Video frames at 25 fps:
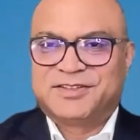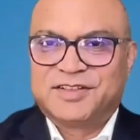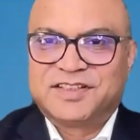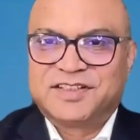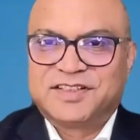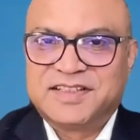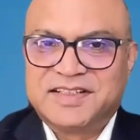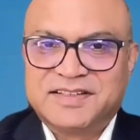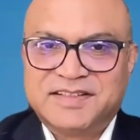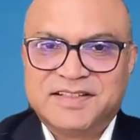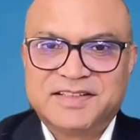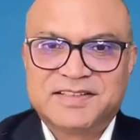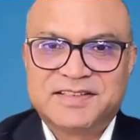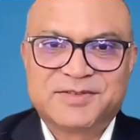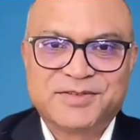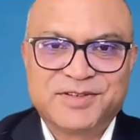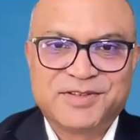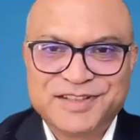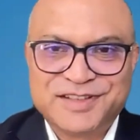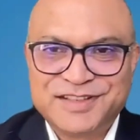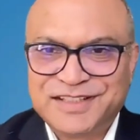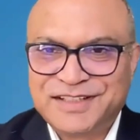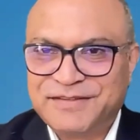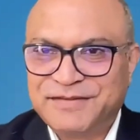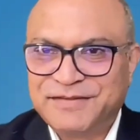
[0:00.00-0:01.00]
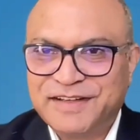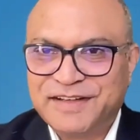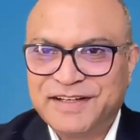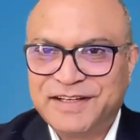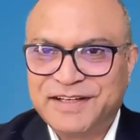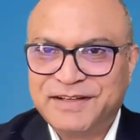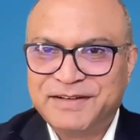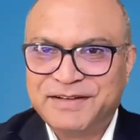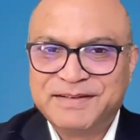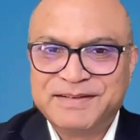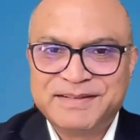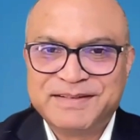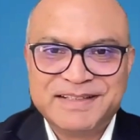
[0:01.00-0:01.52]
was a
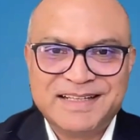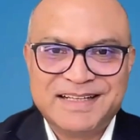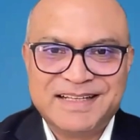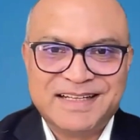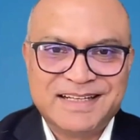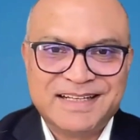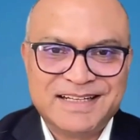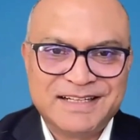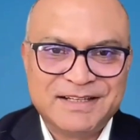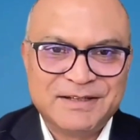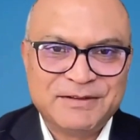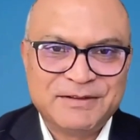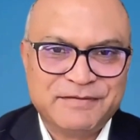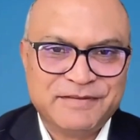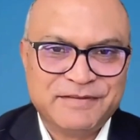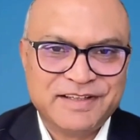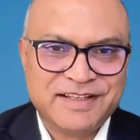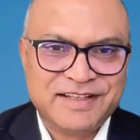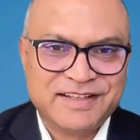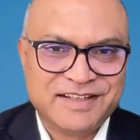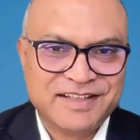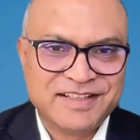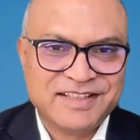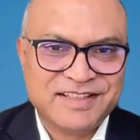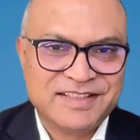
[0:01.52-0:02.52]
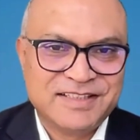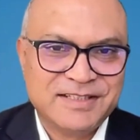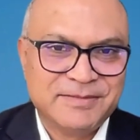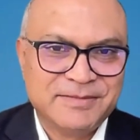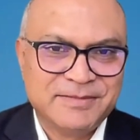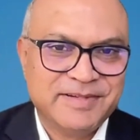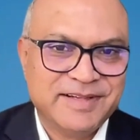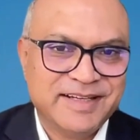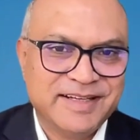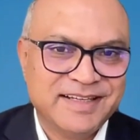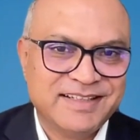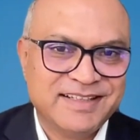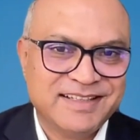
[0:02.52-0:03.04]
very vigorous
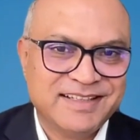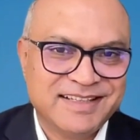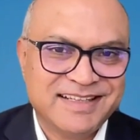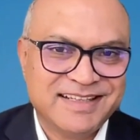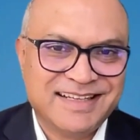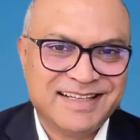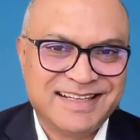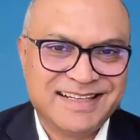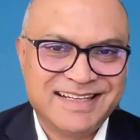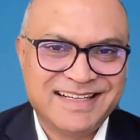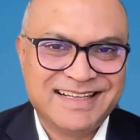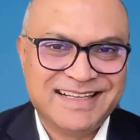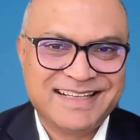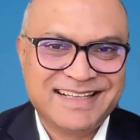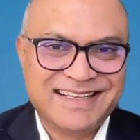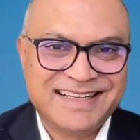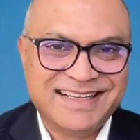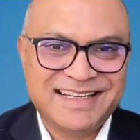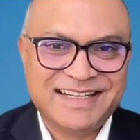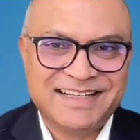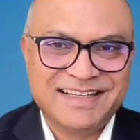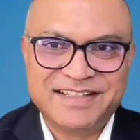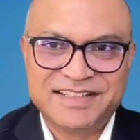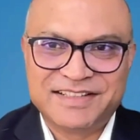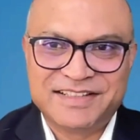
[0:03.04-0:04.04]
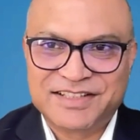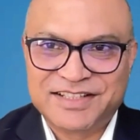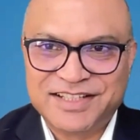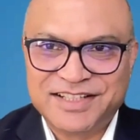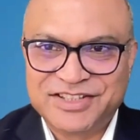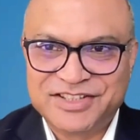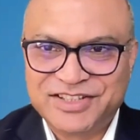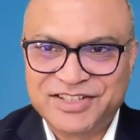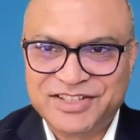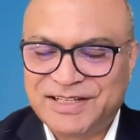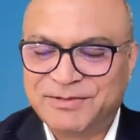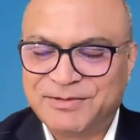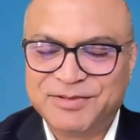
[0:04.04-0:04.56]
debate and
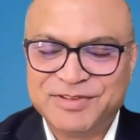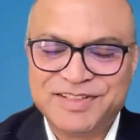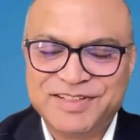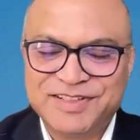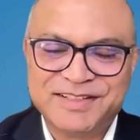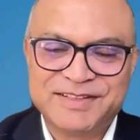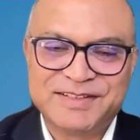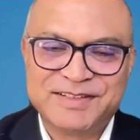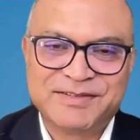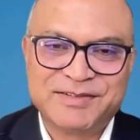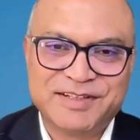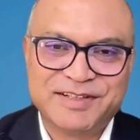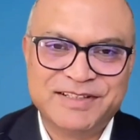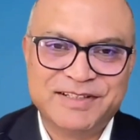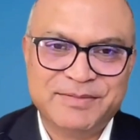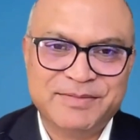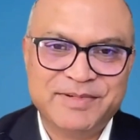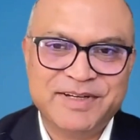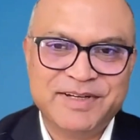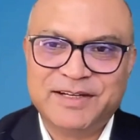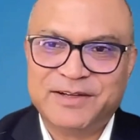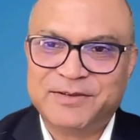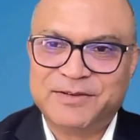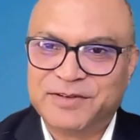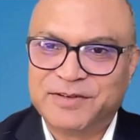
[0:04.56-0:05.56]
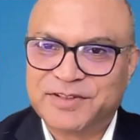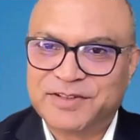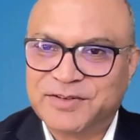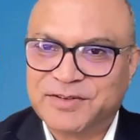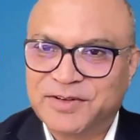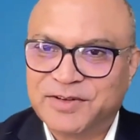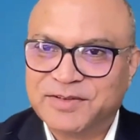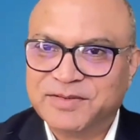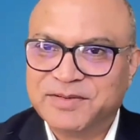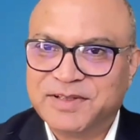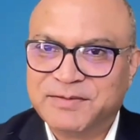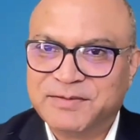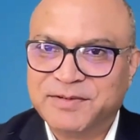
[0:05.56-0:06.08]
discussion. I wouldn't say it was a debate.
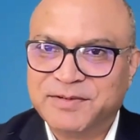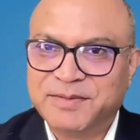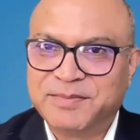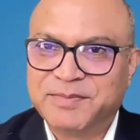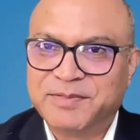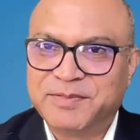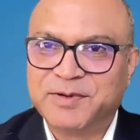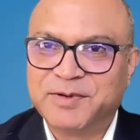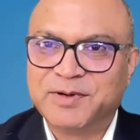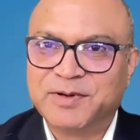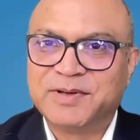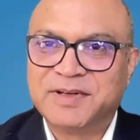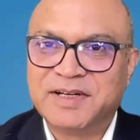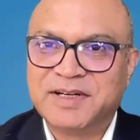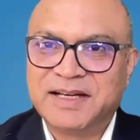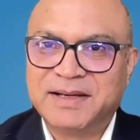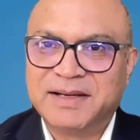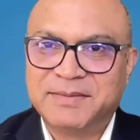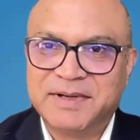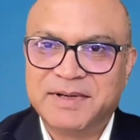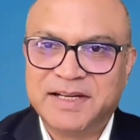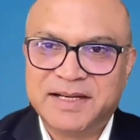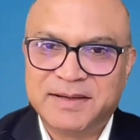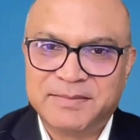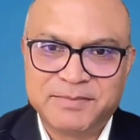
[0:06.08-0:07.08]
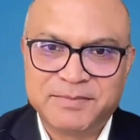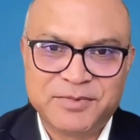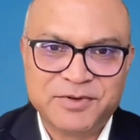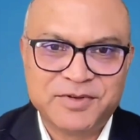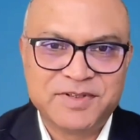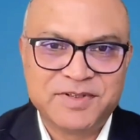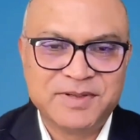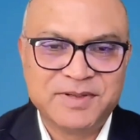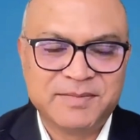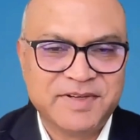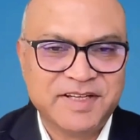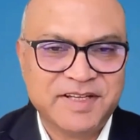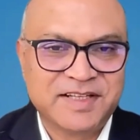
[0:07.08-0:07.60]
We pulled and
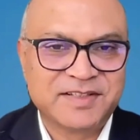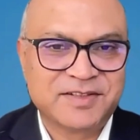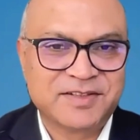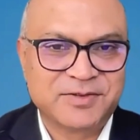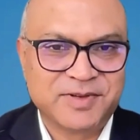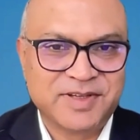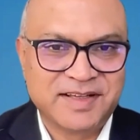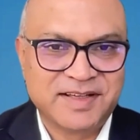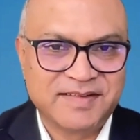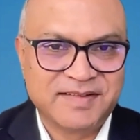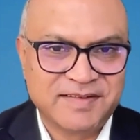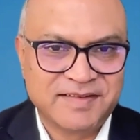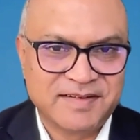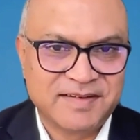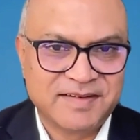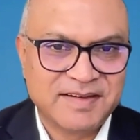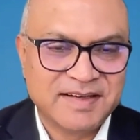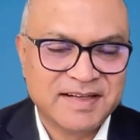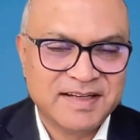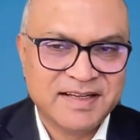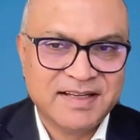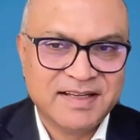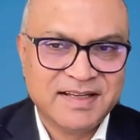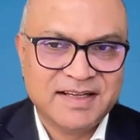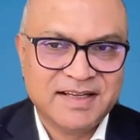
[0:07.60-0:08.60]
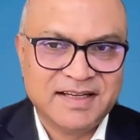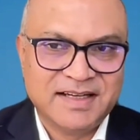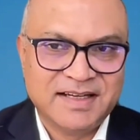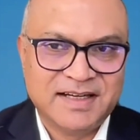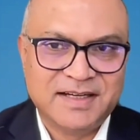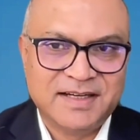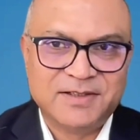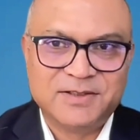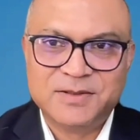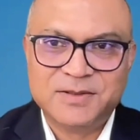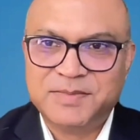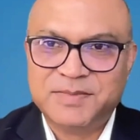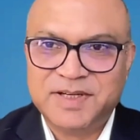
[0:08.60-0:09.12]
put the bricks together
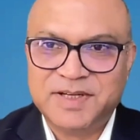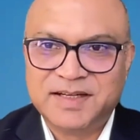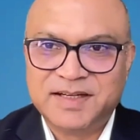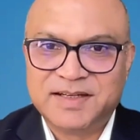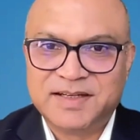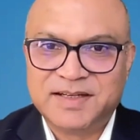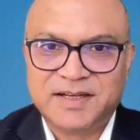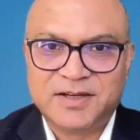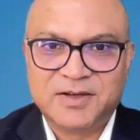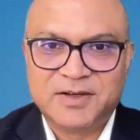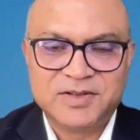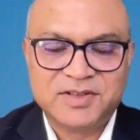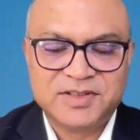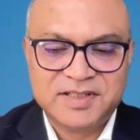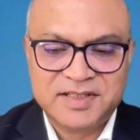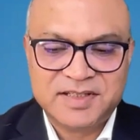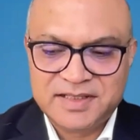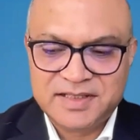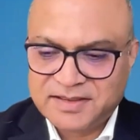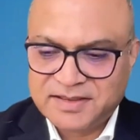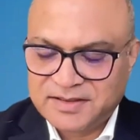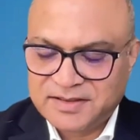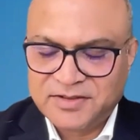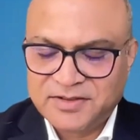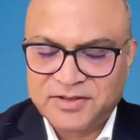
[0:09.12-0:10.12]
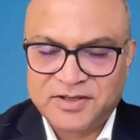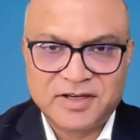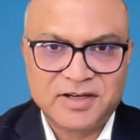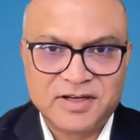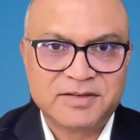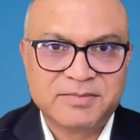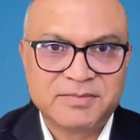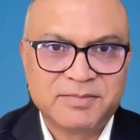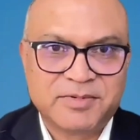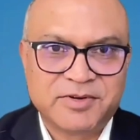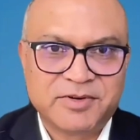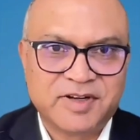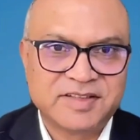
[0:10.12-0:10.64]
to build out a
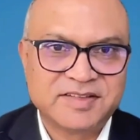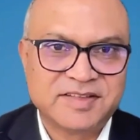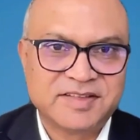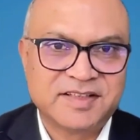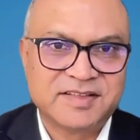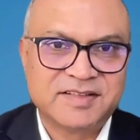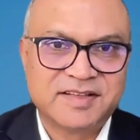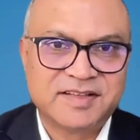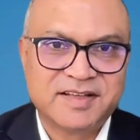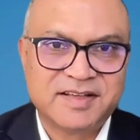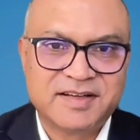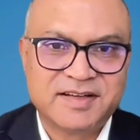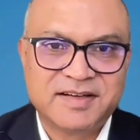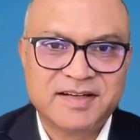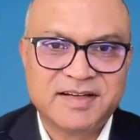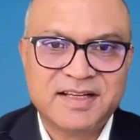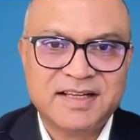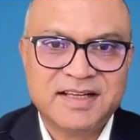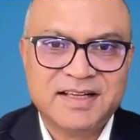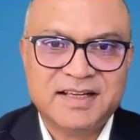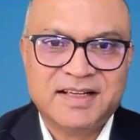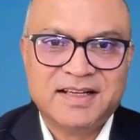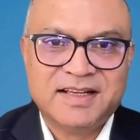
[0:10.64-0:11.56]
thought process here.